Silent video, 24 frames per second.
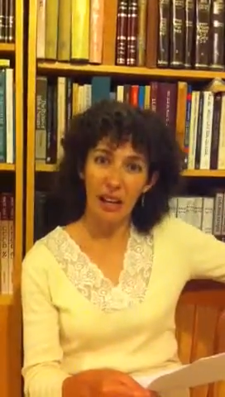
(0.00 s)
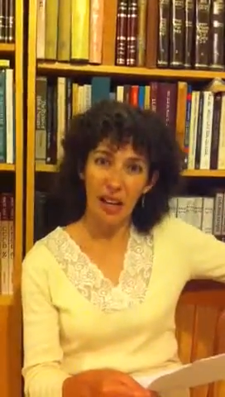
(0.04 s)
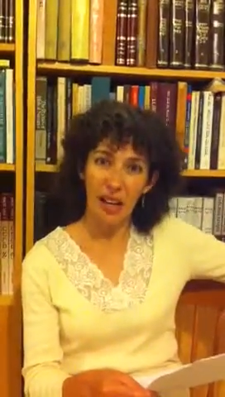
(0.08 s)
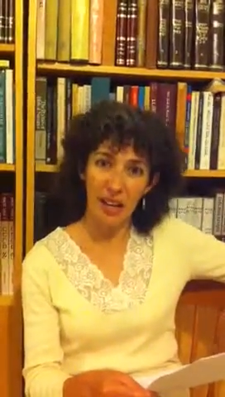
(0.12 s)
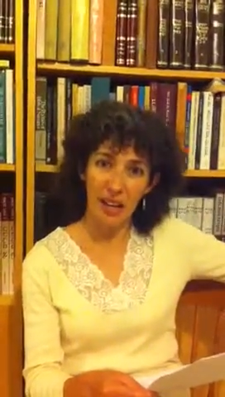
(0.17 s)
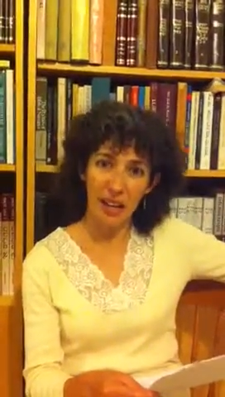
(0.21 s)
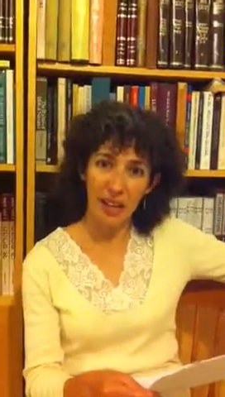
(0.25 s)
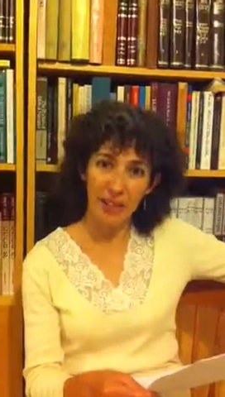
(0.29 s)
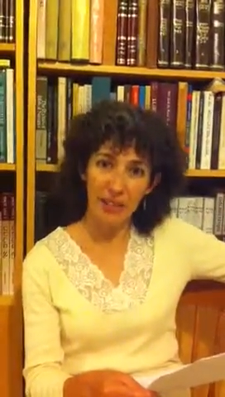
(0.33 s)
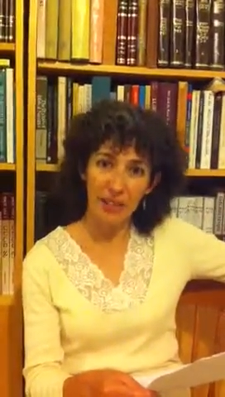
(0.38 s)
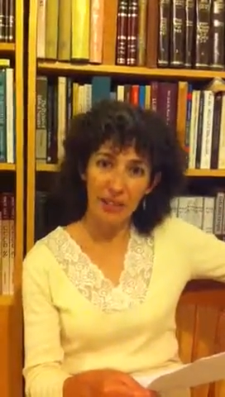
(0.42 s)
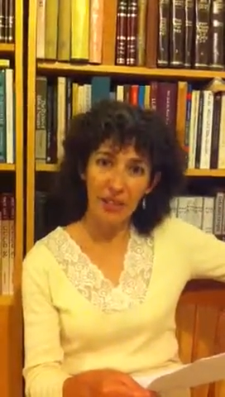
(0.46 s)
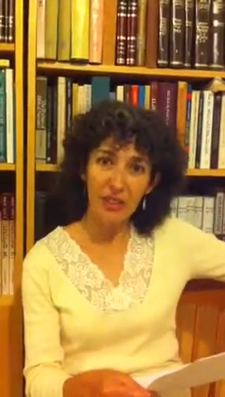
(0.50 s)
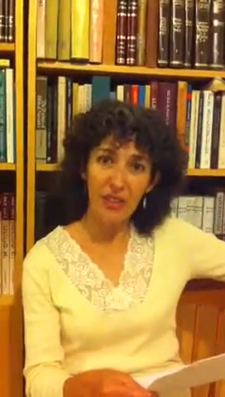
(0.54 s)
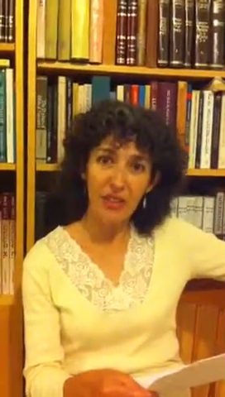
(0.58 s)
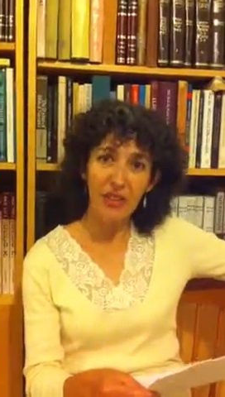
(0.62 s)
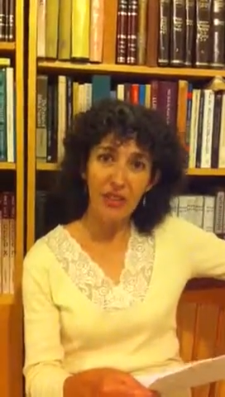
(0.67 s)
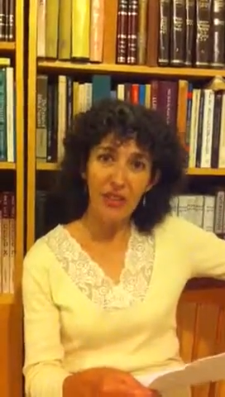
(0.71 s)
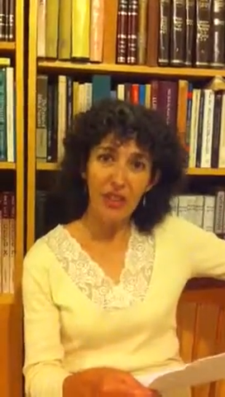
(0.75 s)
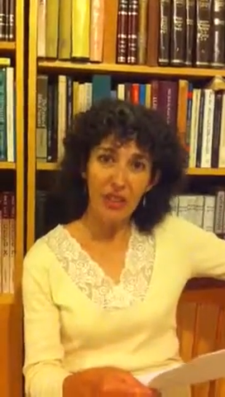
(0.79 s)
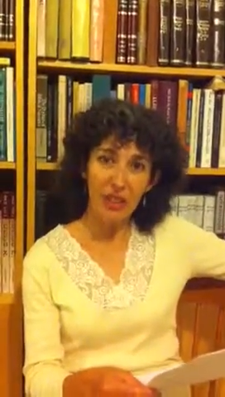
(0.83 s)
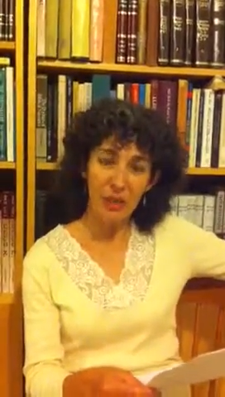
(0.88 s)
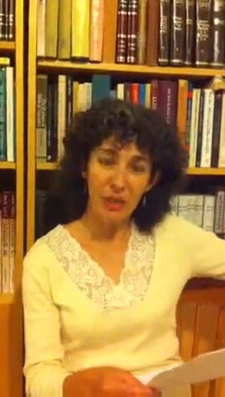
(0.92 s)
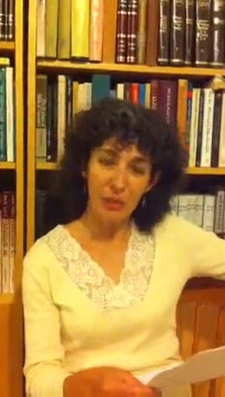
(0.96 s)
and
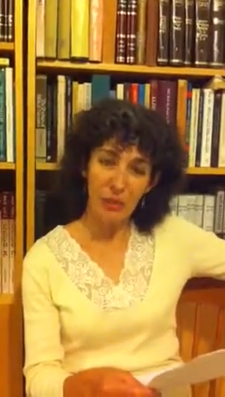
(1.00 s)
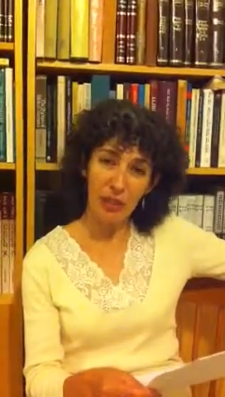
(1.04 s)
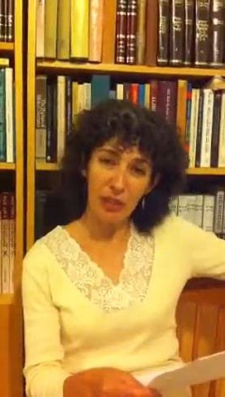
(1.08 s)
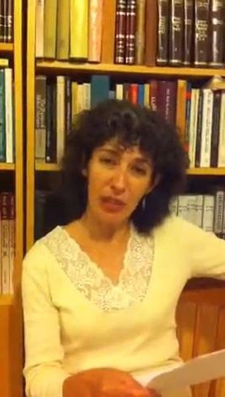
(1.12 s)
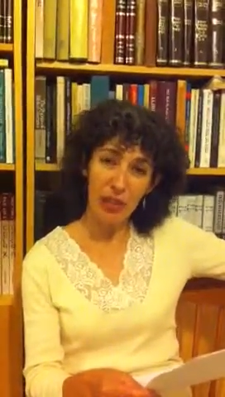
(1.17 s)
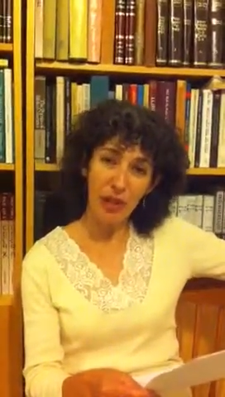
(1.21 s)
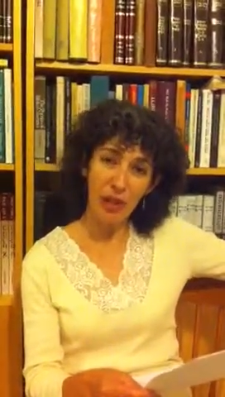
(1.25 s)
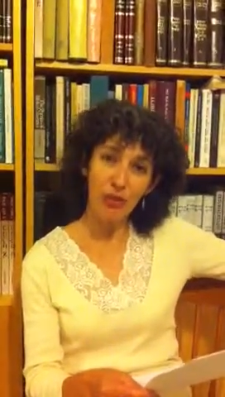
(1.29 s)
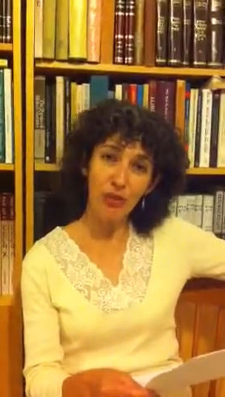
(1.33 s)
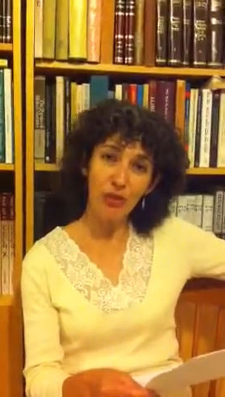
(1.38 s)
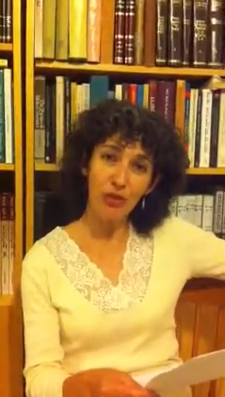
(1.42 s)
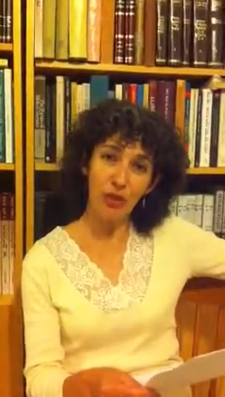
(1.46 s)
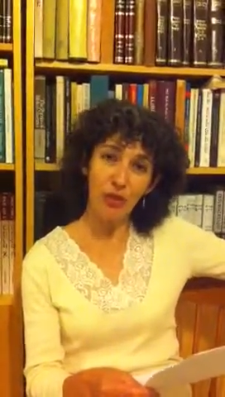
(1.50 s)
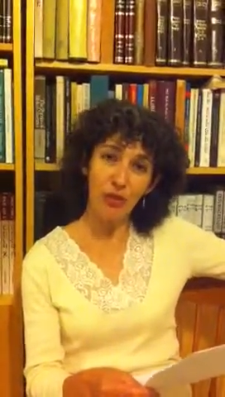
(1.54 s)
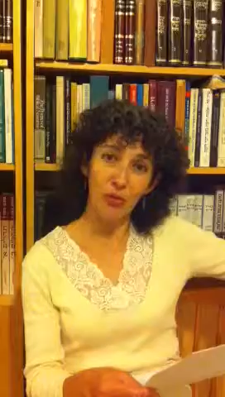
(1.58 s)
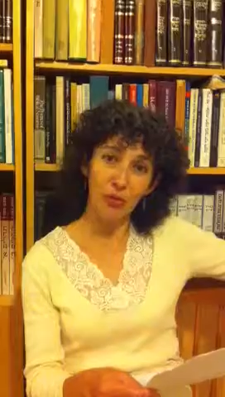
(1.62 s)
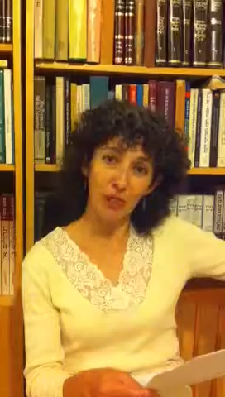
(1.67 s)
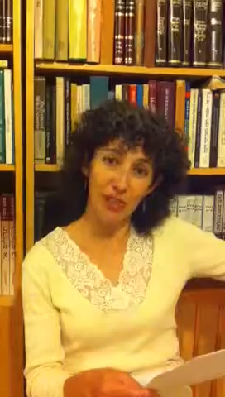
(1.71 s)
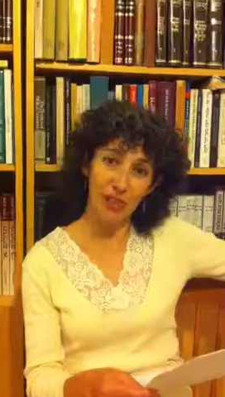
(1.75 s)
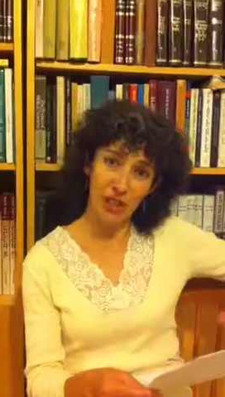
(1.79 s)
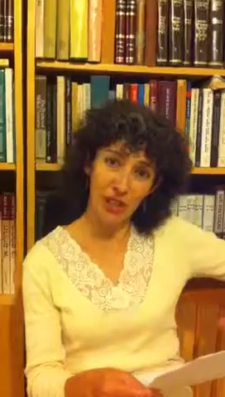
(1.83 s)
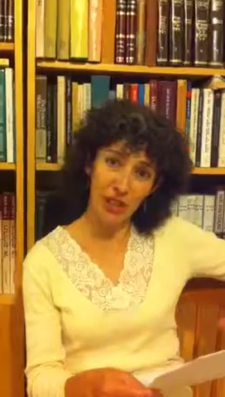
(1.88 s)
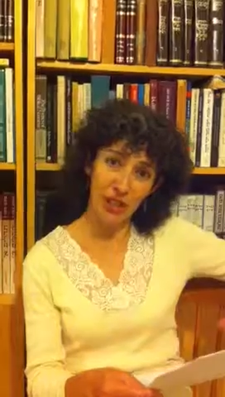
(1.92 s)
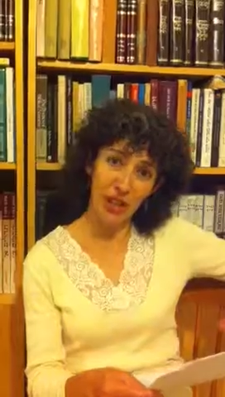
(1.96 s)
it becomes from
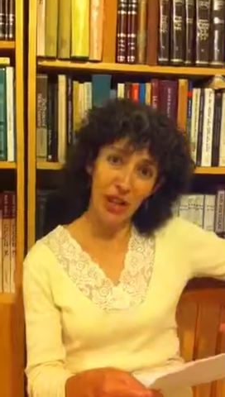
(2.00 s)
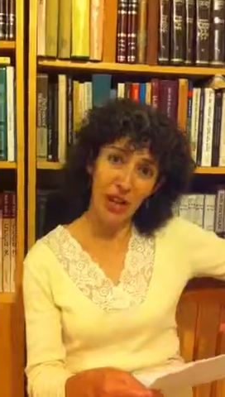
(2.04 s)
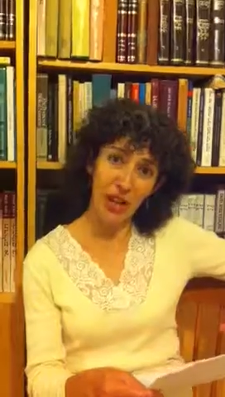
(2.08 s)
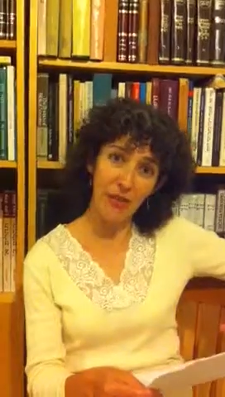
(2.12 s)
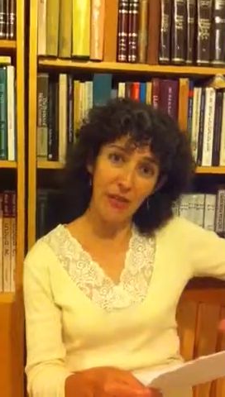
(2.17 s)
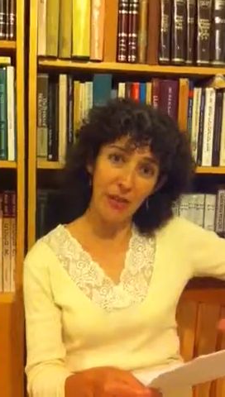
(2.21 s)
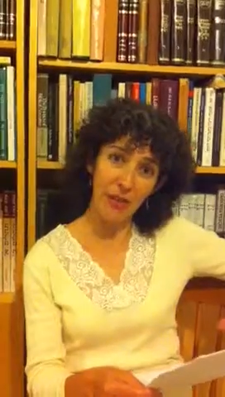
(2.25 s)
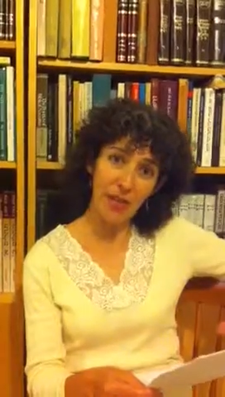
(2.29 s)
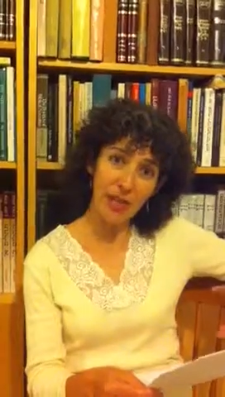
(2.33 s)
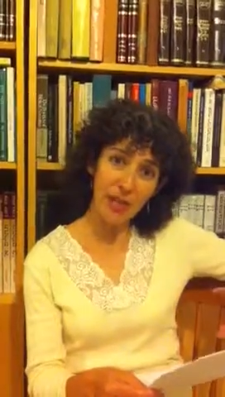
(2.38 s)
vayishkav